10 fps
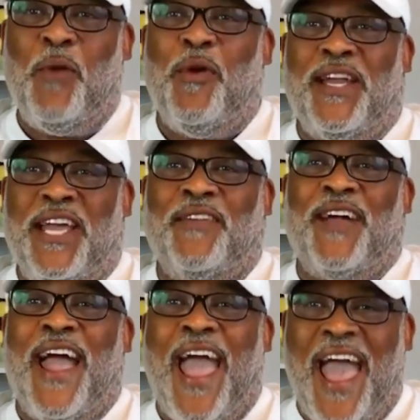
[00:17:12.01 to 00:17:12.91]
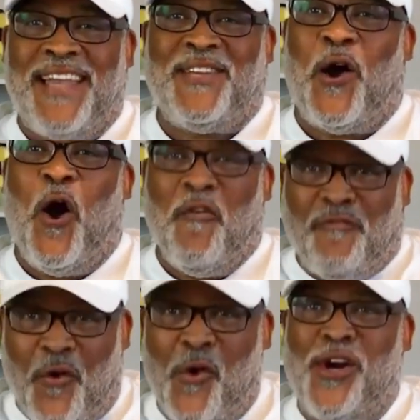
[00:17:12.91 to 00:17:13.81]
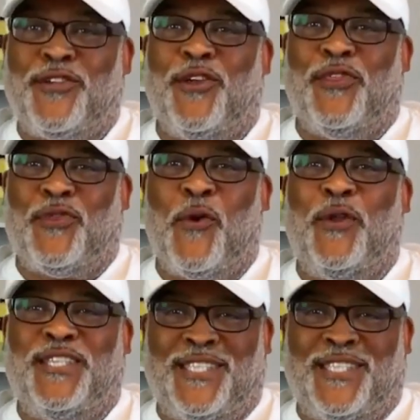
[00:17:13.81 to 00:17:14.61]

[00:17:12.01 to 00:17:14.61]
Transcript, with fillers: We want to give a hat to all 430